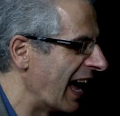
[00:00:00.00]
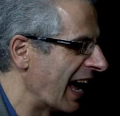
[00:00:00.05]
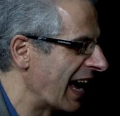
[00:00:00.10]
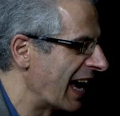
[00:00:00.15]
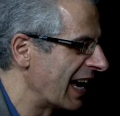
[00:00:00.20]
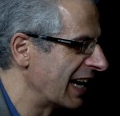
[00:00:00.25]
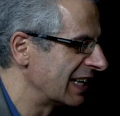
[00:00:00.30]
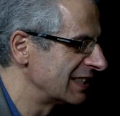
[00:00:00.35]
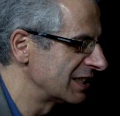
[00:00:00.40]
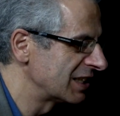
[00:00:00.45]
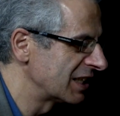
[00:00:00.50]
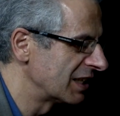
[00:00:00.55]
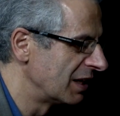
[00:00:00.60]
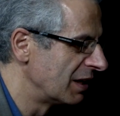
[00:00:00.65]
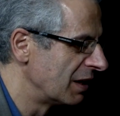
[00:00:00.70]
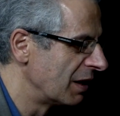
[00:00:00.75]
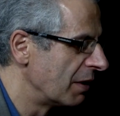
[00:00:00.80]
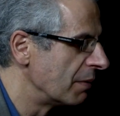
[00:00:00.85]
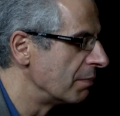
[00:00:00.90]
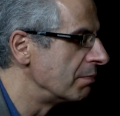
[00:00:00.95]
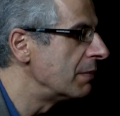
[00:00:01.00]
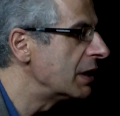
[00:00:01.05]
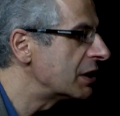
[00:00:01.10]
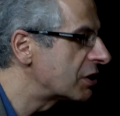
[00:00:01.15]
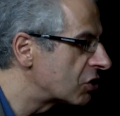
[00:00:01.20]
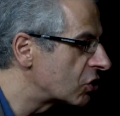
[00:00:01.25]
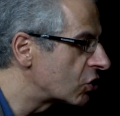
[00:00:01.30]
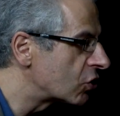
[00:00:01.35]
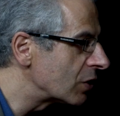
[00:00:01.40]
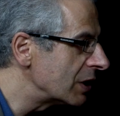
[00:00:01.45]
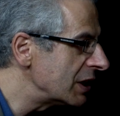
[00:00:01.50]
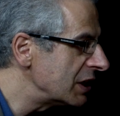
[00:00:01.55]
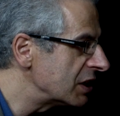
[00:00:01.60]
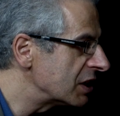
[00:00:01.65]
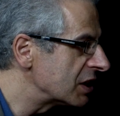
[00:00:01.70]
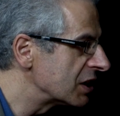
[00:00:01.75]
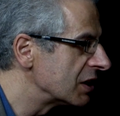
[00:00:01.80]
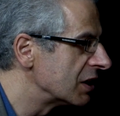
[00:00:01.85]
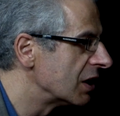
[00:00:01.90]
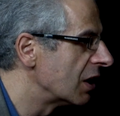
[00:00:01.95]
And
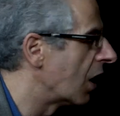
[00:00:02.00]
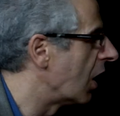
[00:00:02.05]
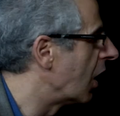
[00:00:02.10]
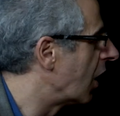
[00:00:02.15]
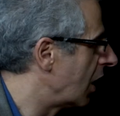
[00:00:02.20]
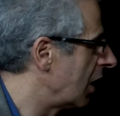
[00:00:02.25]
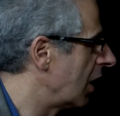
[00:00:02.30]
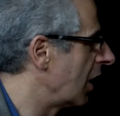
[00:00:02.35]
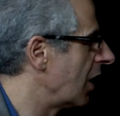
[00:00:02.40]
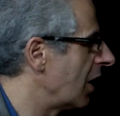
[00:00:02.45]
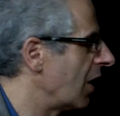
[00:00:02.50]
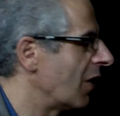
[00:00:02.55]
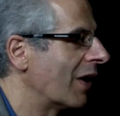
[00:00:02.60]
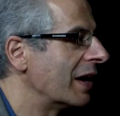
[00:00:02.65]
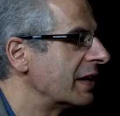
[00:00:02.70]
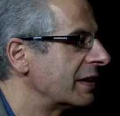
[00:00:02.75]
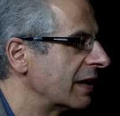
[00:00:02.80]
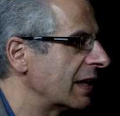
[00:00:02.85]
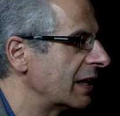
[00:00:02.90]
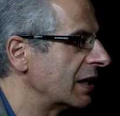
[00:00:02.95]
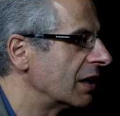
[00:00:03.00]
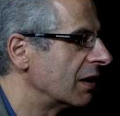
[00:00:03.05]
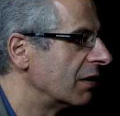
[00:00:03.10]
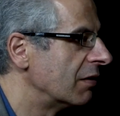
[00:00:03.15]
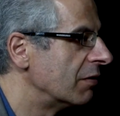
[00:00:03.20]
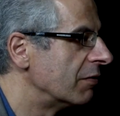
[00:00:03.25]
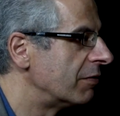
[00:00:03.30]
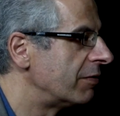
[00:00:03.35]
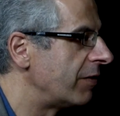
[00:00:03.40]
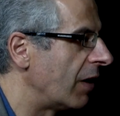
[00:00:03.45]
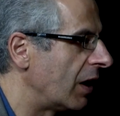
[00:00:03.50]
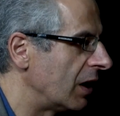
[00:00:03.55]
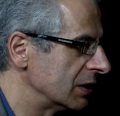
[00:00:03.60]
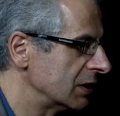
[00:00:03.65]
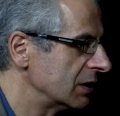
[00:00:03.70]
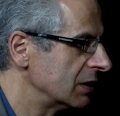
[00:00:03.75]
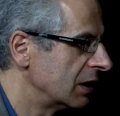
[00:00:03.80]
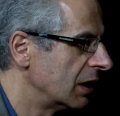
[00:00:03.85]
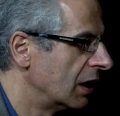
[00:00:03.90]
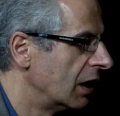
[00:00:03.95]
mysteries are, I think,
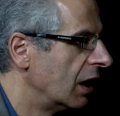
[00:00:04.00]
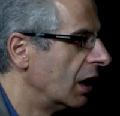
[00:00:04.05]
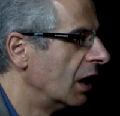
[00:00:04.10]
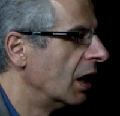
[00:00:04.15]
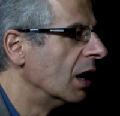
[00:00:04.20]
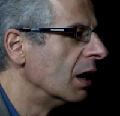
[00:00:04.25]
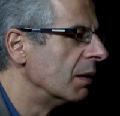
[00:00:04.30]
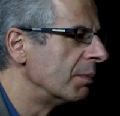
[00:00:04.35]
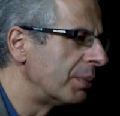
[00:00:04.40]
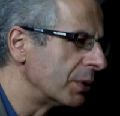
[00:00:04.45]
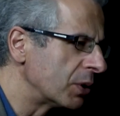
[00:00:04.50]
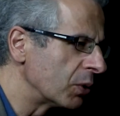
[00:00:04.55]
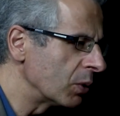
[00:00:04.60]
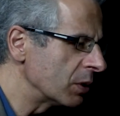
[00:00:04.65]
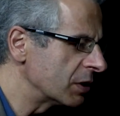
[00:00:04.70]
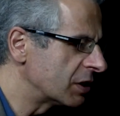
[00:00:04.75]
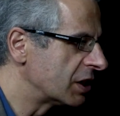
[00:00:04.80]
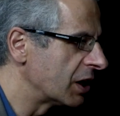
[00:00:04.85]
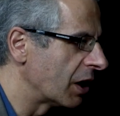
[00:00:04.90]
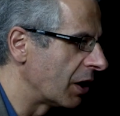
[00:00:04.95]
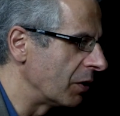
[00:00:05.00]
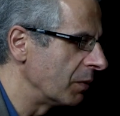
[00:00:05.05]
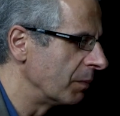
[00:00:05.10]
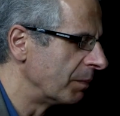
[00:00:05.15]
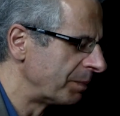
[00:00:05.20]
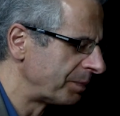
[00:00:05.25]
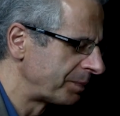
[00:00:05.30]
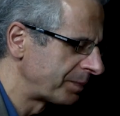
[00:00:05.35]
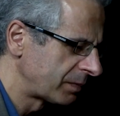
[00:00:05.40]
fun. But also,